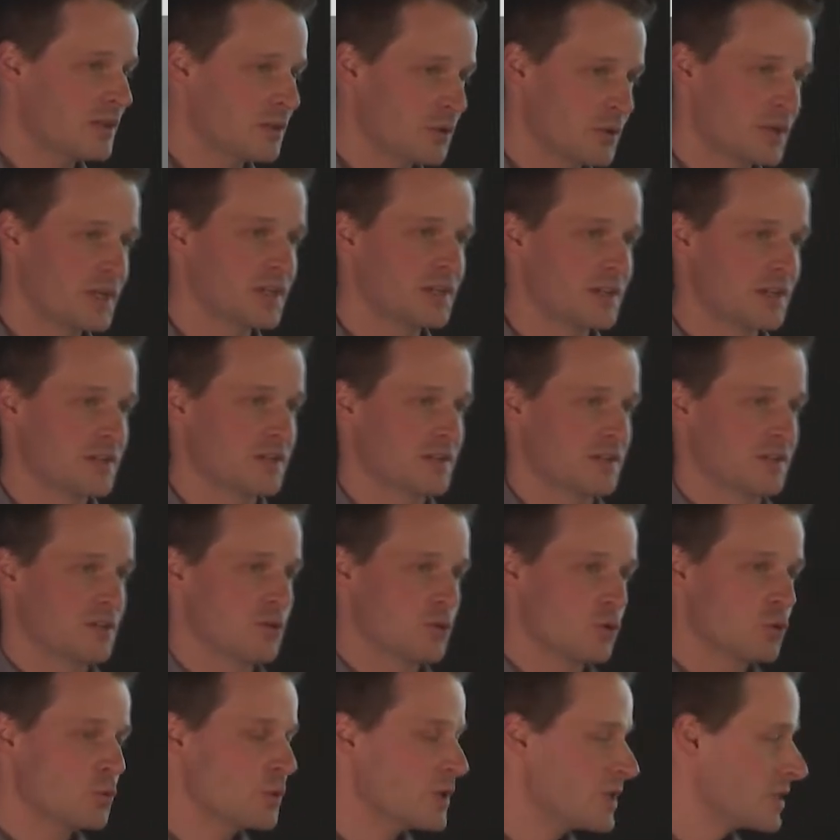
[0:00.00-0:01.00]
knowing that
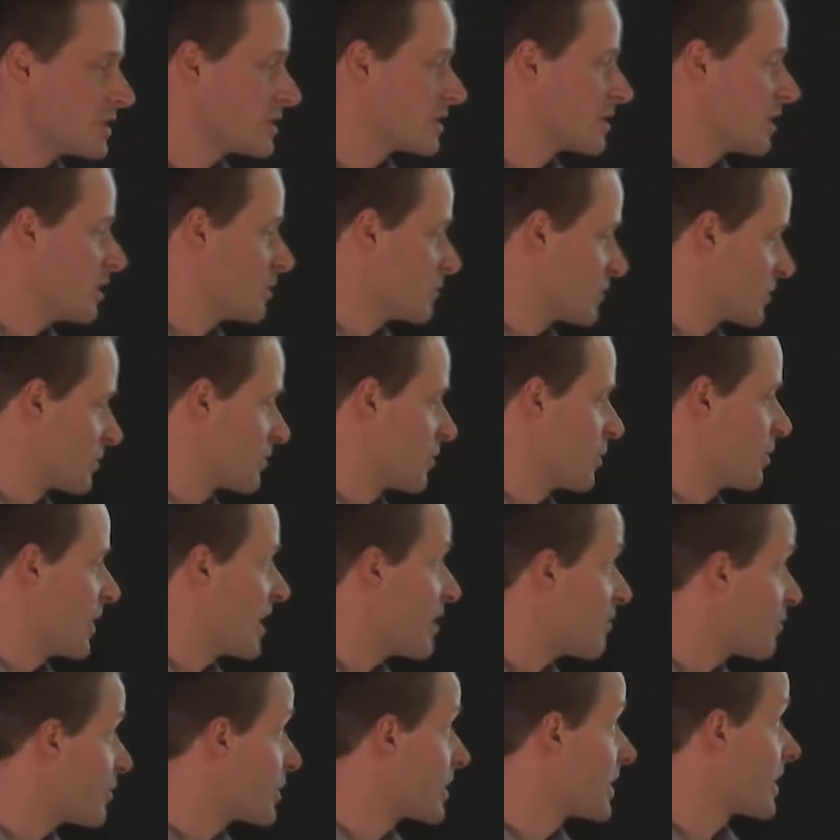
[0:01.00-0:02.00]
rubies comes from
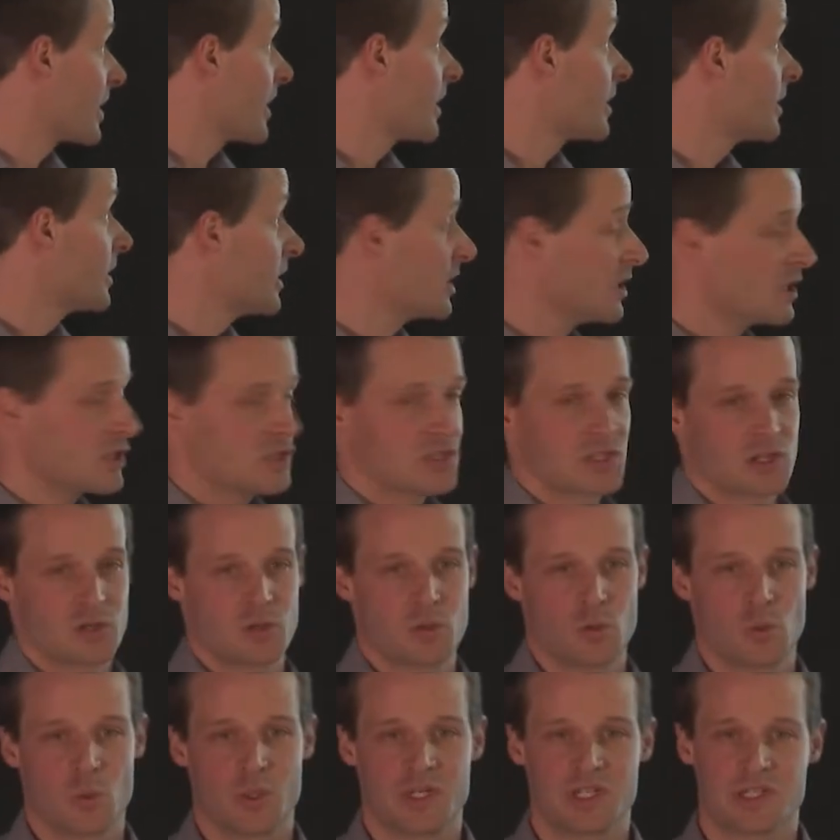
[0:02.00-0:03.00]
Africa.
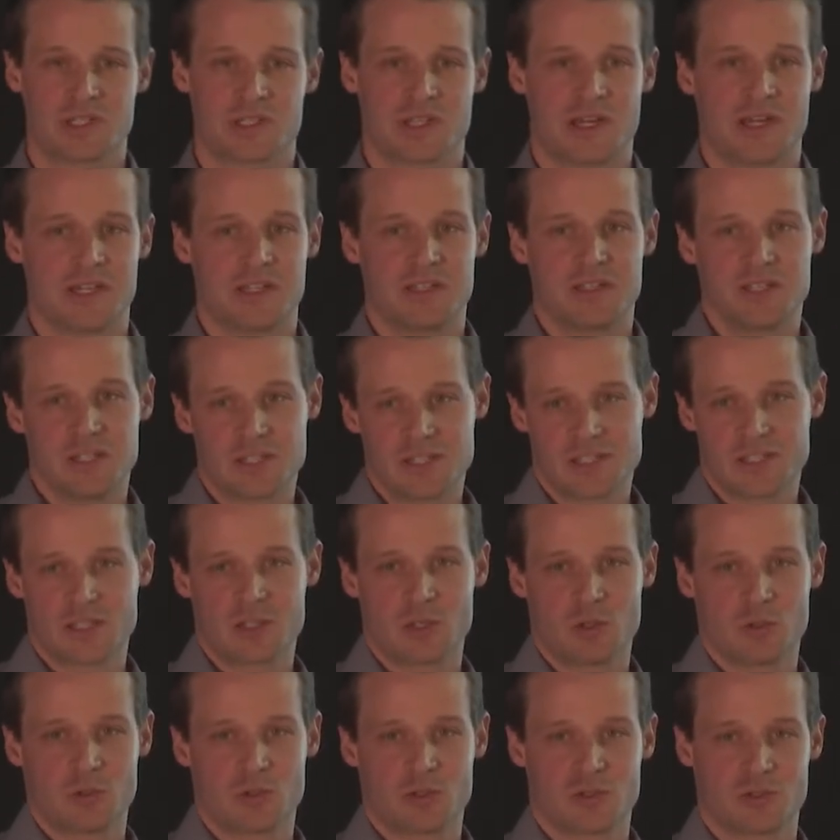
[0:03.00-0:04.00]
So we decided years
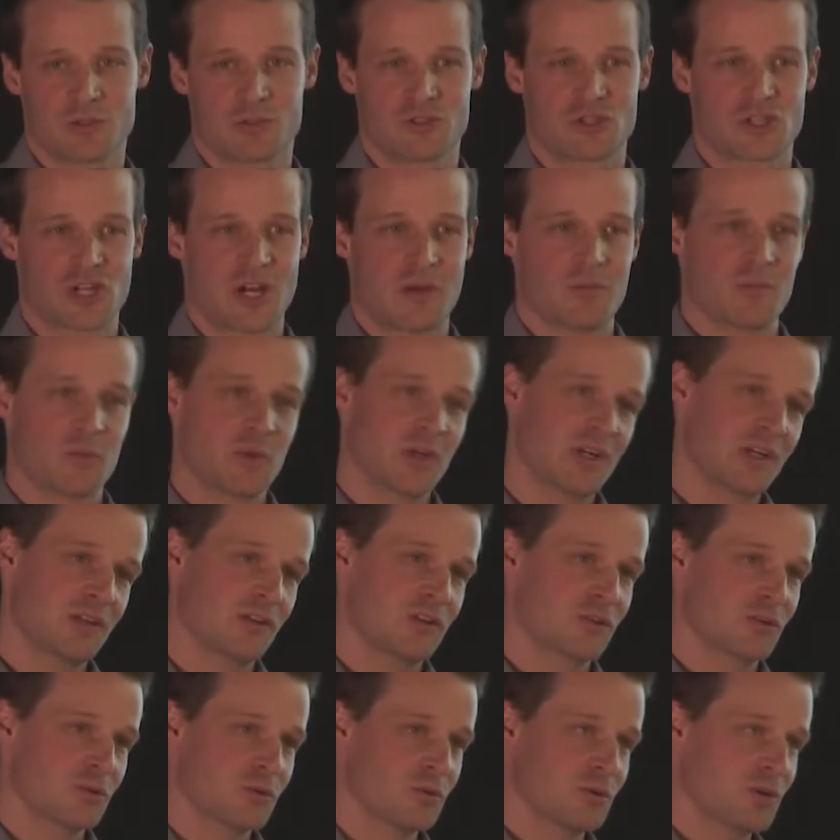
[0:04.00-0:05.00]
ago to jump
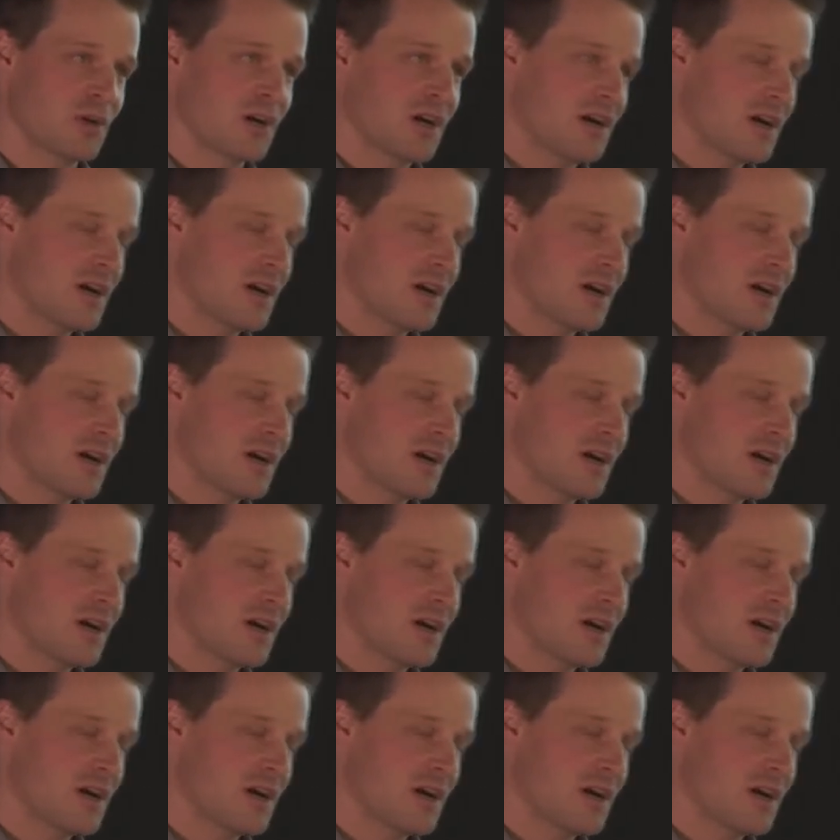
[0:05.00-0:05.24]
into